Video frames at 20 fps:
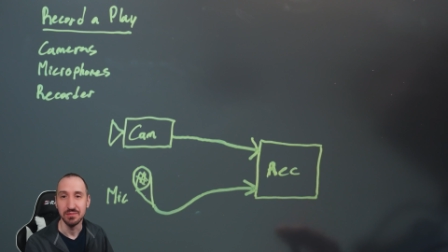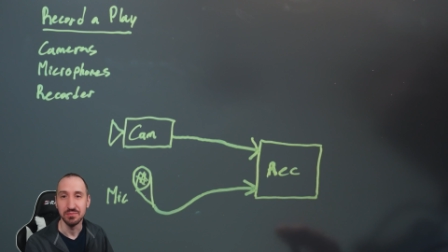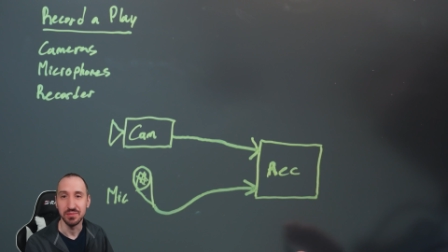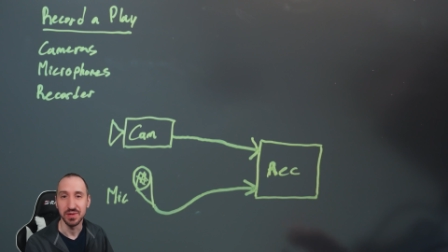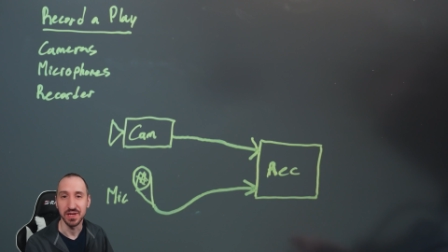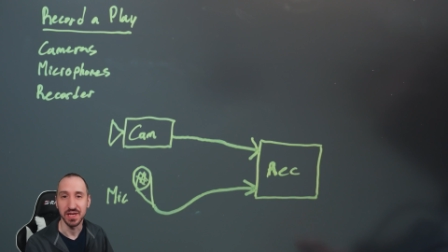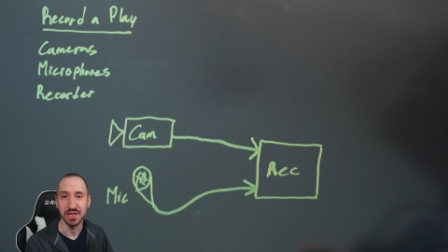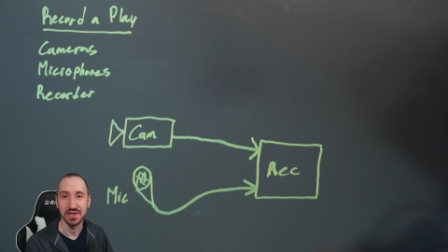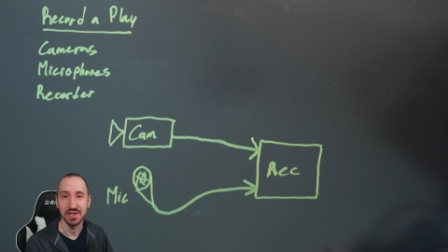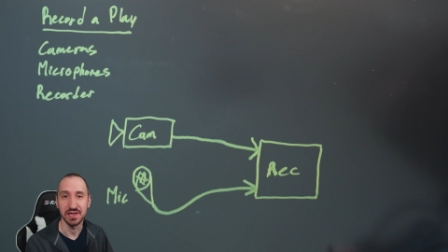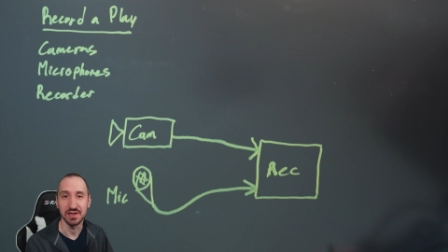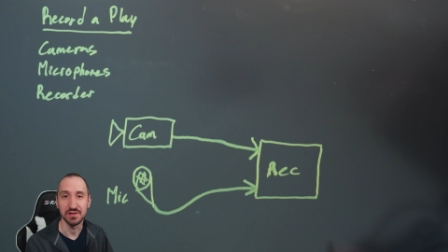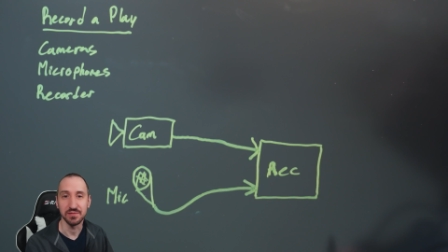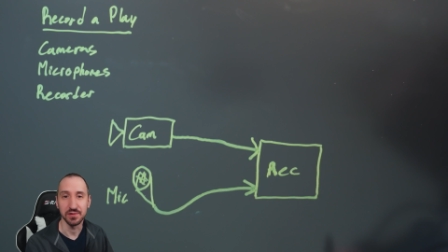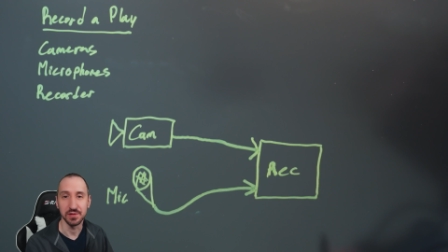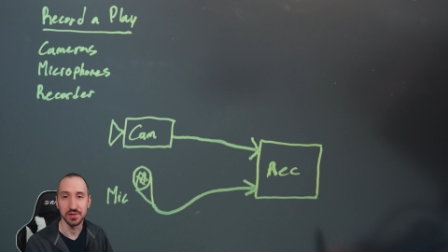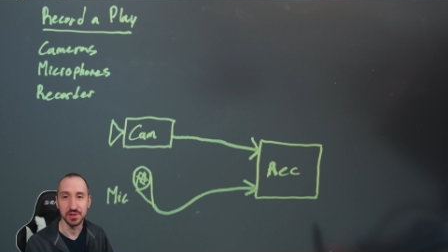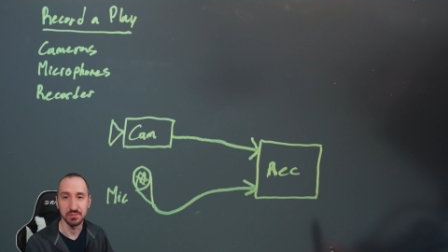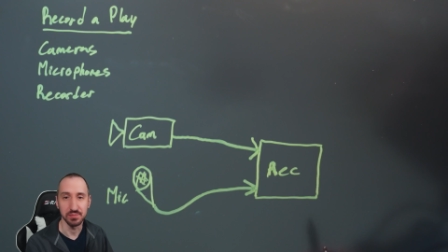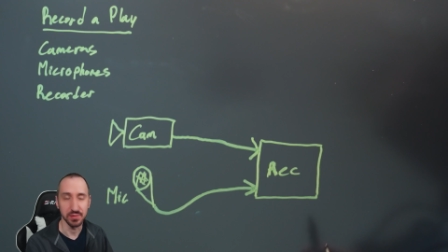but I think
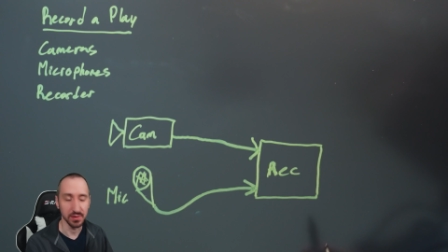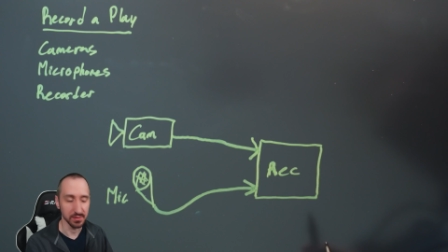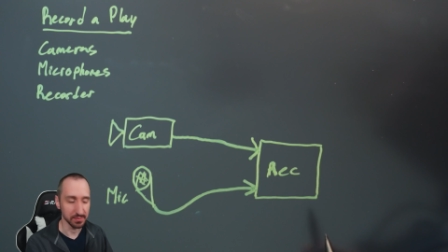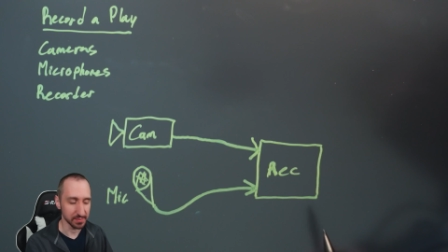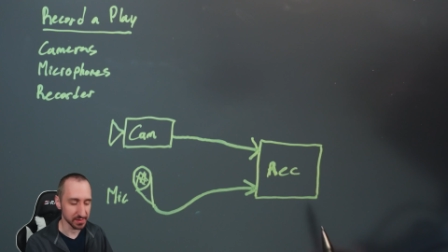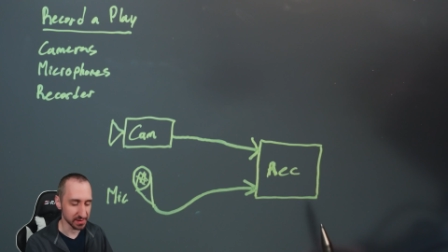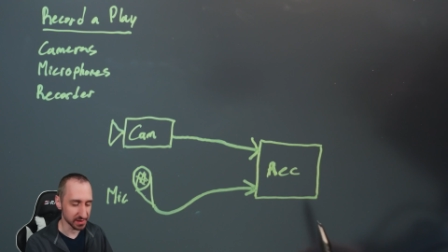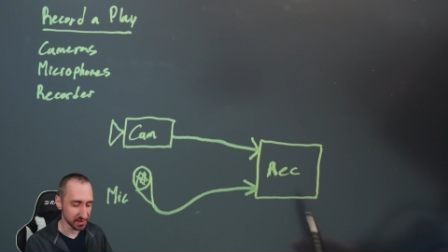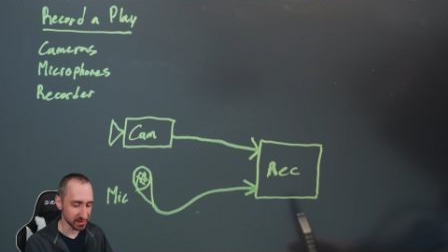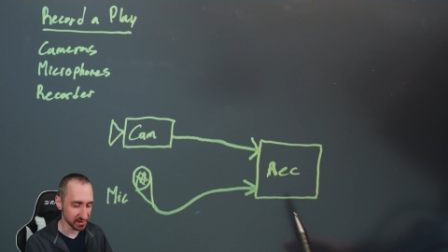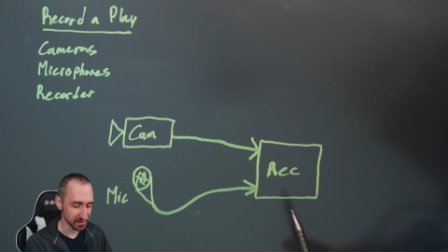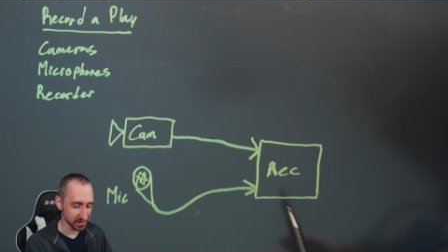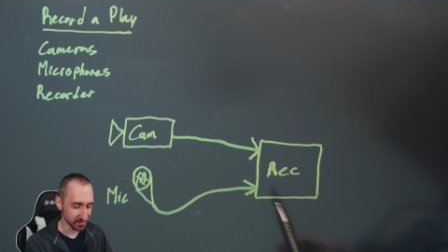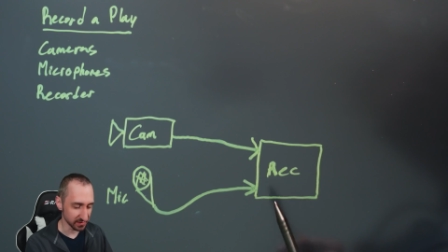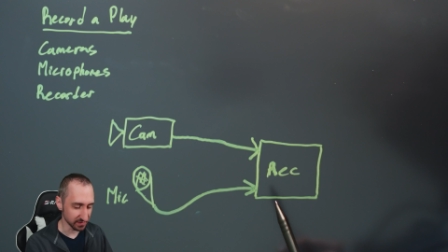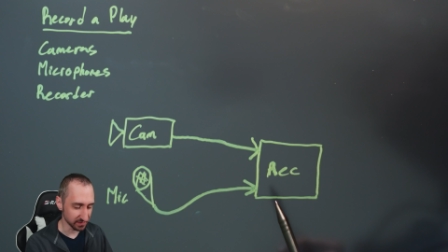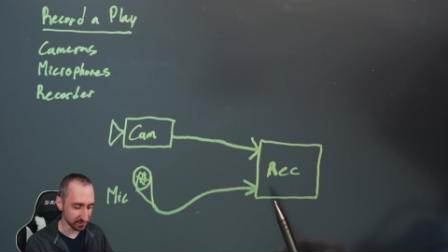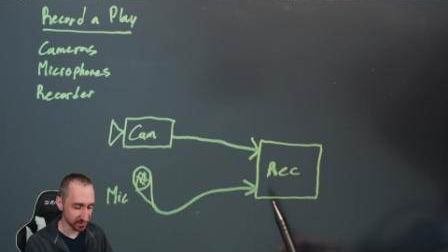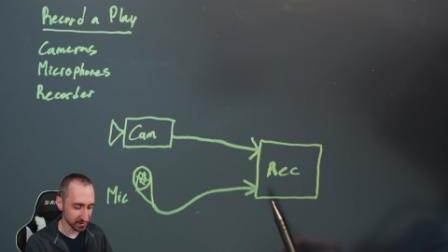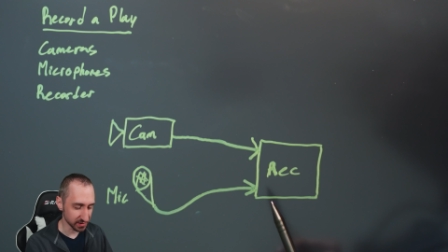for the purposes
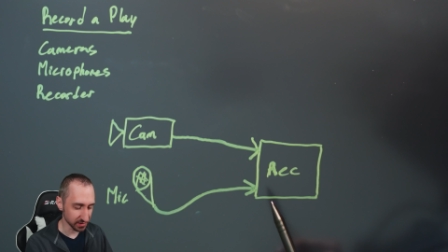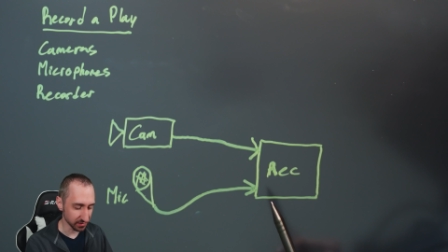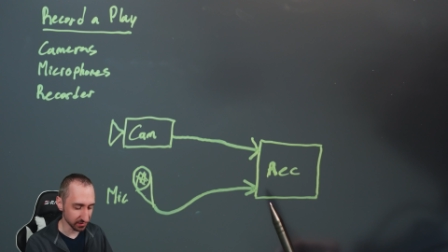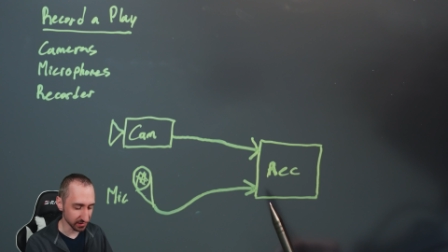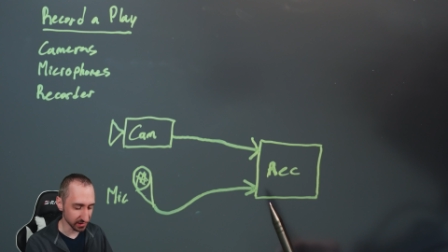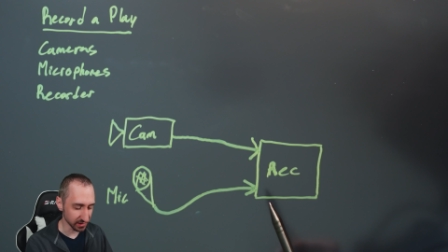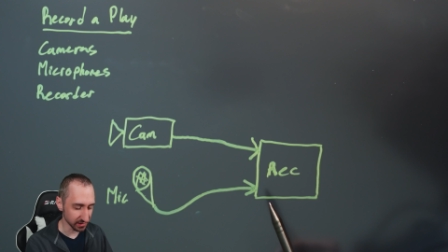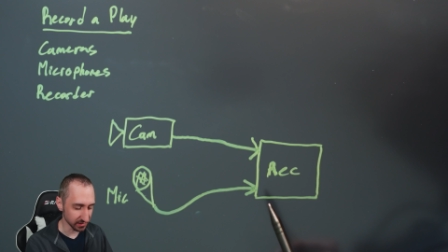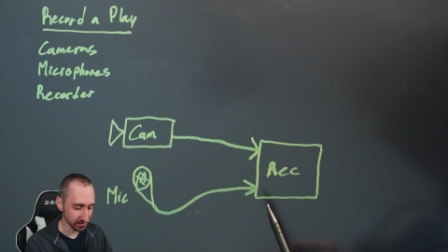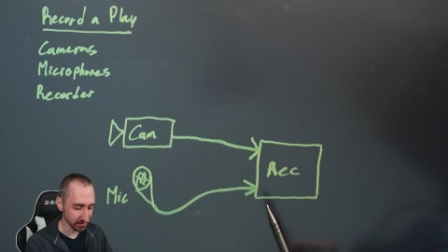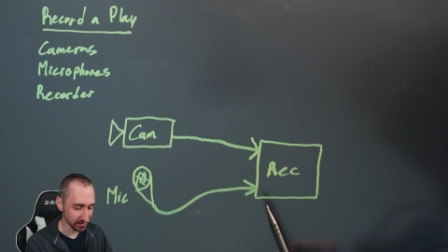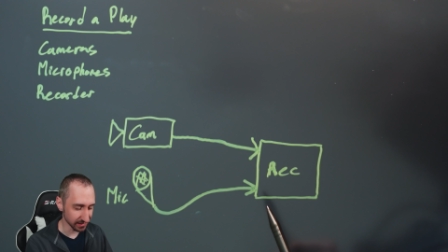of showing